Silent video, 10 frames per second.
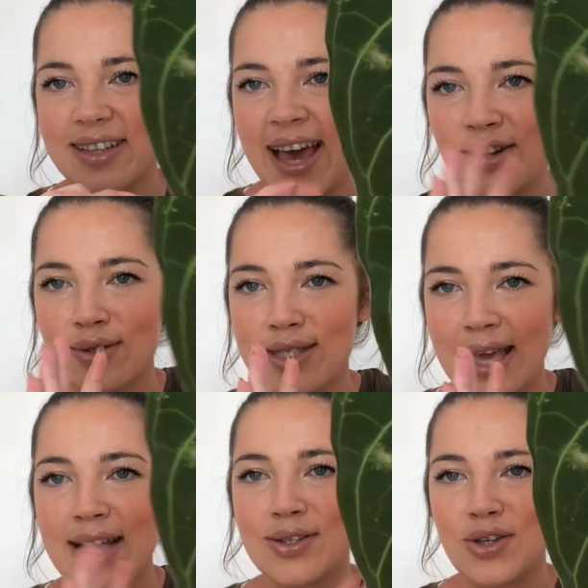adult
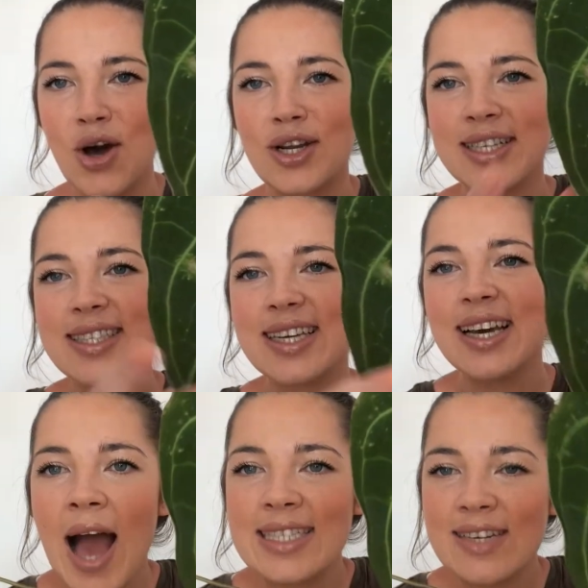scales on it.
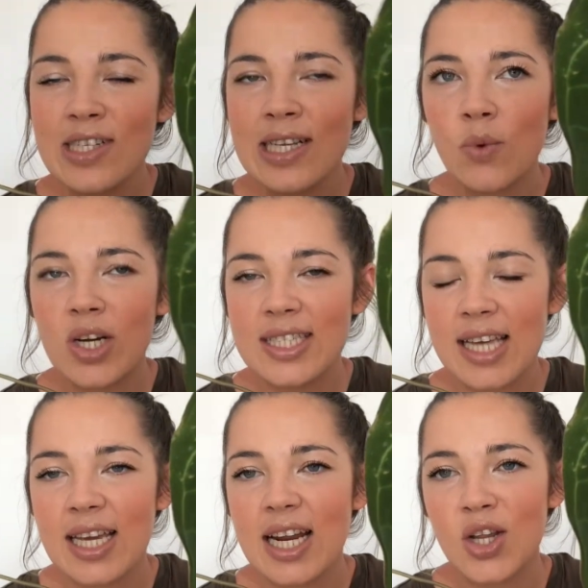I definitely want to
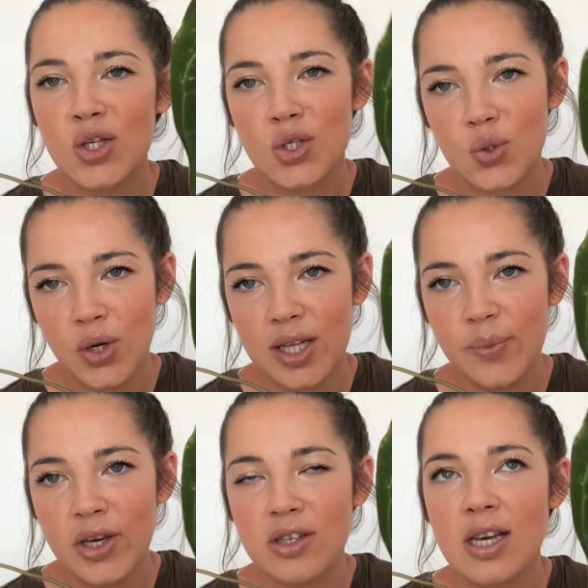take it out of the soil
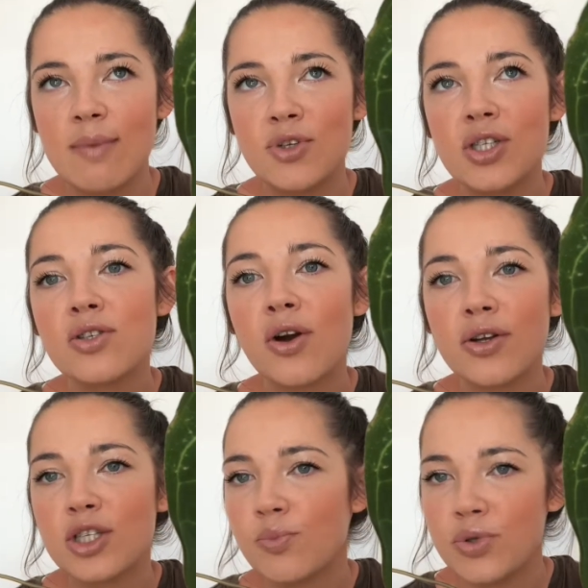because I'm just going
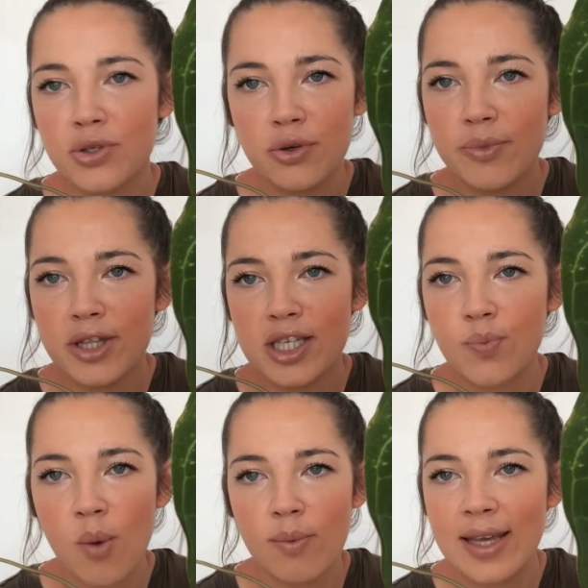to presume that there's
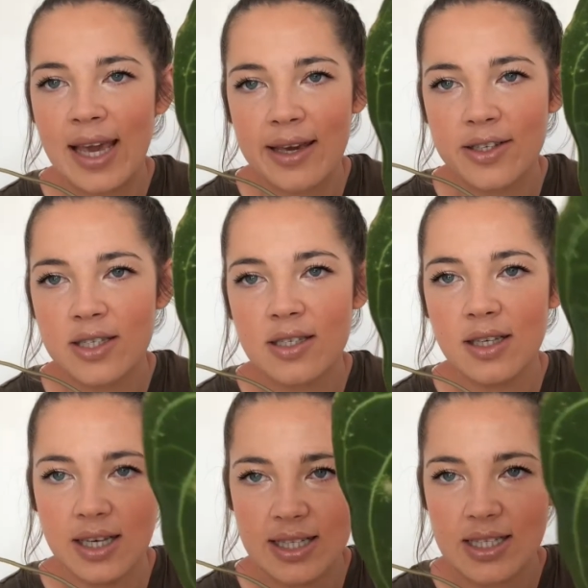probably eggs
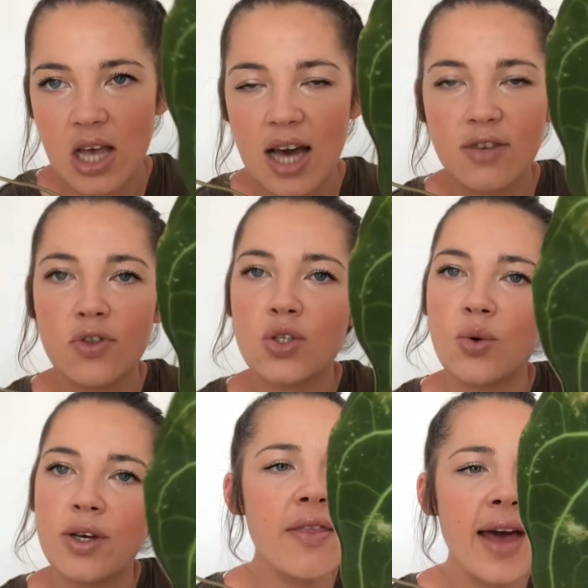inside of the
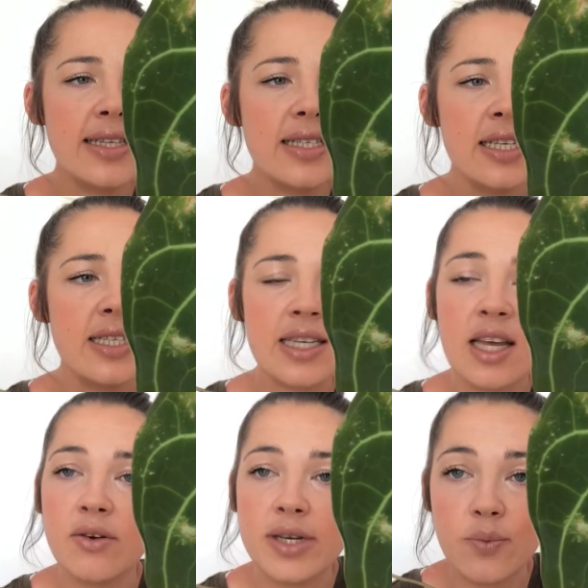soil. That is
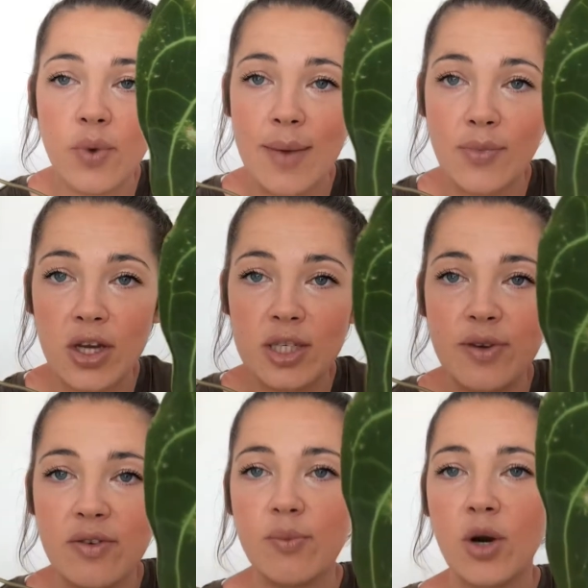another reason why I'm going to be
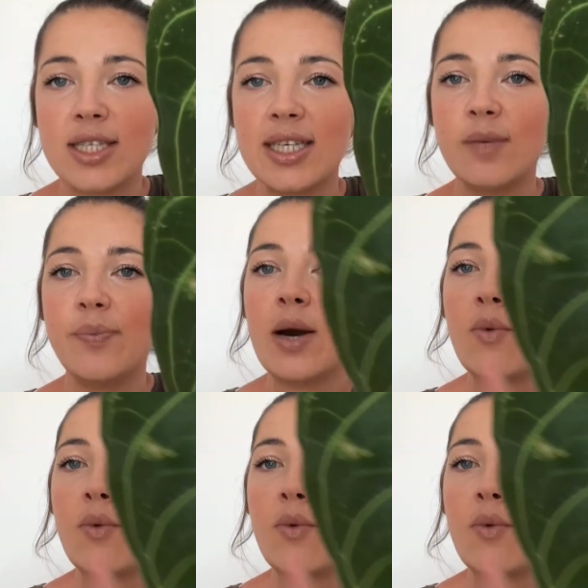repotting it, but I